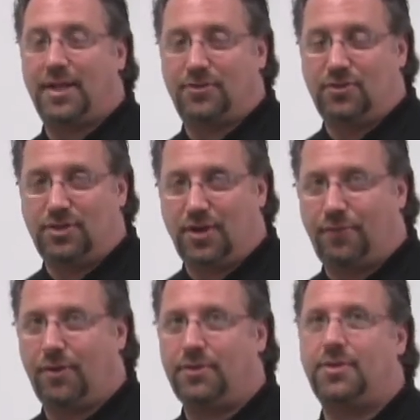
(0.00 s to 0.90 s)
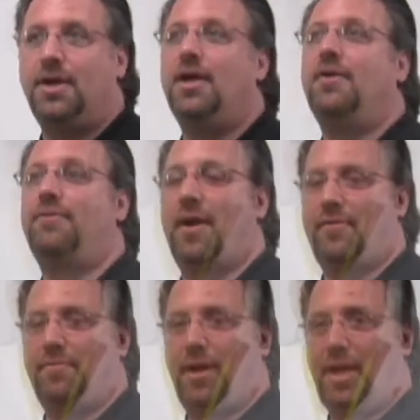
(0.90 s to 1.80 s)
It's different for
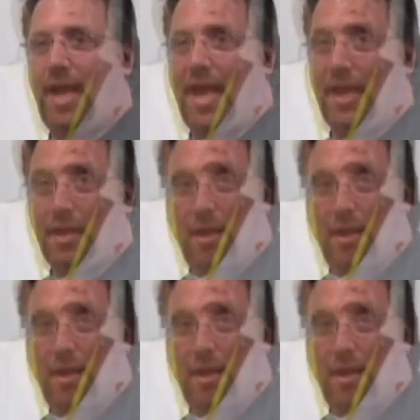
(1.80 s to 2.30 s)
everybody, and it